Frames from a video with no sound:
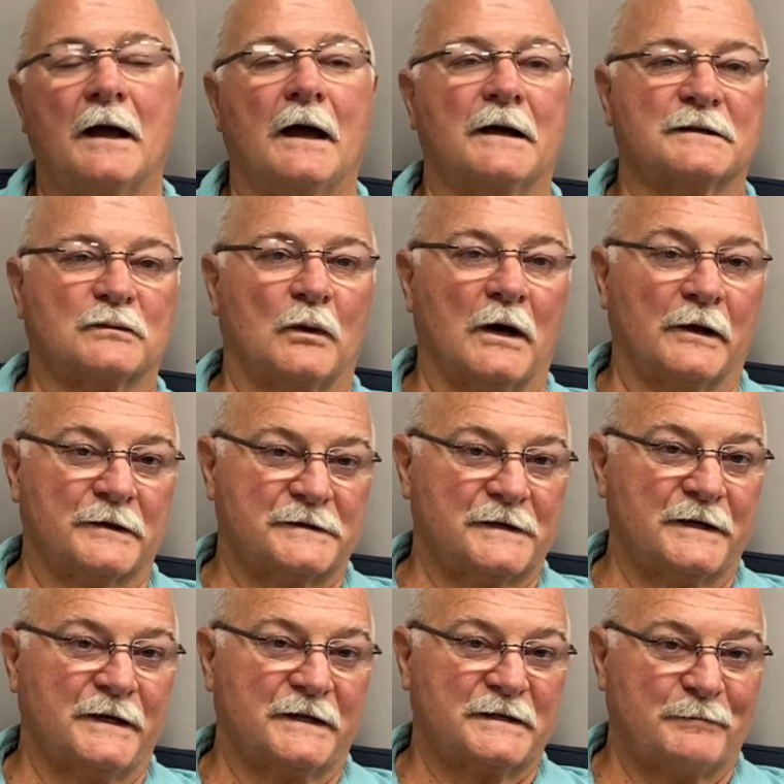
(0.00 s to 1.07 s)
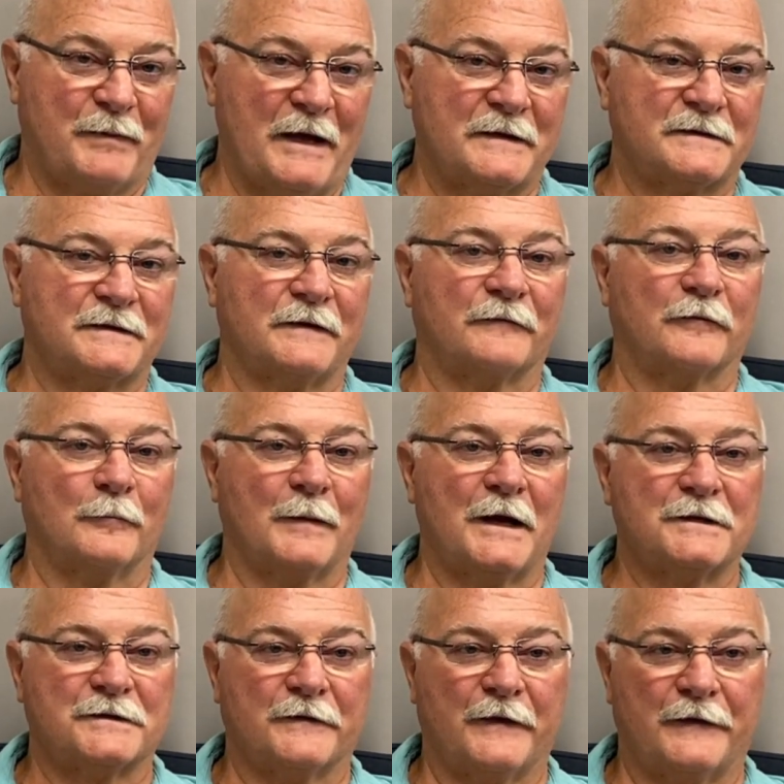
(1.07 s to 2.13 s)
as well as the expense
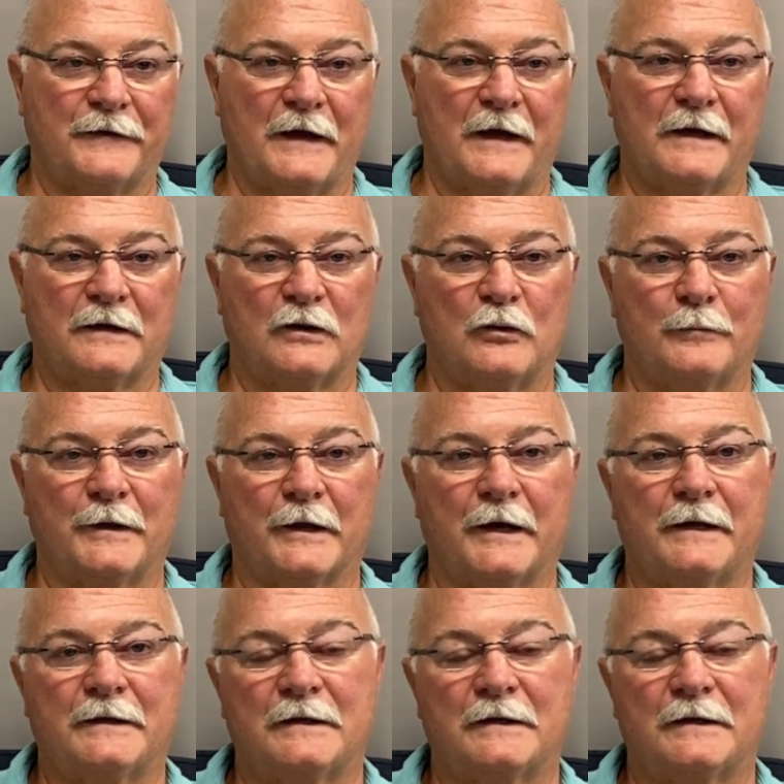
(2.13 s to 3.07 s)
information that they accumulate